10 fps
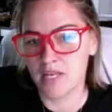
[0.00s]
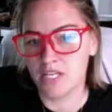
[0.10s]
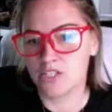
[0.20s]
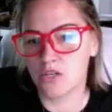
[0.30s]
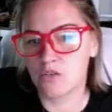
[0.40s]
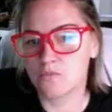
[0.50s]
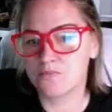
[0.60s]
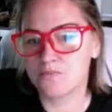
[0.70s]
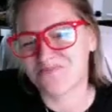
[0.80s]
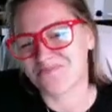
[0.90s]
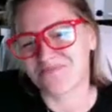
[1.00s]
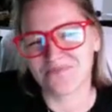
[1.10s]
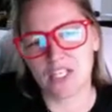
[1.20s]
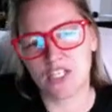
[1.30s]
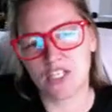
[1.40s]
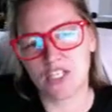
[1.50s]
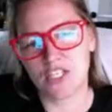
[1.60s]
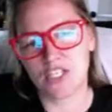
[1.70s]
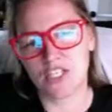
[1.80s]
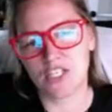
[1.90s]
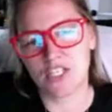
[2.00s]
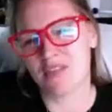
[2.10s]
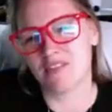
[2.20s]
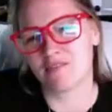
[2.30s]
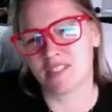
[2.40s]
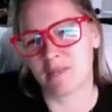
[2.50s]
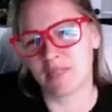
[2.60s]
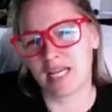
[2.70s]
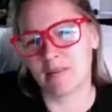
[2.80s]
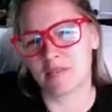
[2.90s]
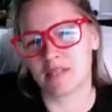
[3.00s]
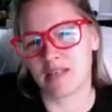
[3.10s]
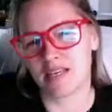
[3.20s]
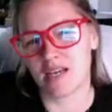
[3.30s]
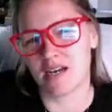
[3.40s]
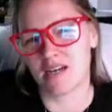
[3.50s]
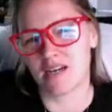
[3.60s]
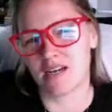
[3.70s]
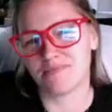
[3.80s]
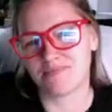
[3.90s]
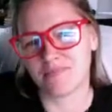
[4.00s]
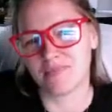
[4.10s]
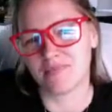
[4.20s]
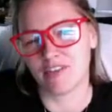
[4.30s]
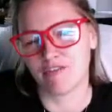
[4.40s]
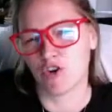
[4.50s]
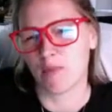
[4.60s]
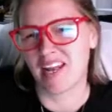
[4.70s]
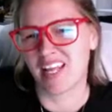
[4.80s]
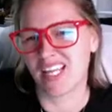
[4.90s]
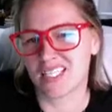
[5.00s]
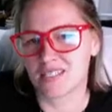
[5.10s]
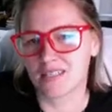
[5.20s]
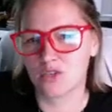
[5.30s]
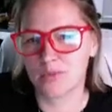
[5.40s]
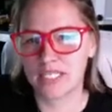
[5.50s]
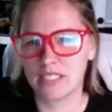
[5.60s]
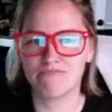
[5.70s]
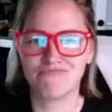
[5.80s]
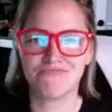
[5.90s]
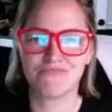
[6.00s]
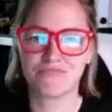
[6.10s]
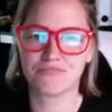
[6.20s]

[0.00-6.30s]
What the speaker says: Okay, so you'll see sometimes the formatting gets a little bit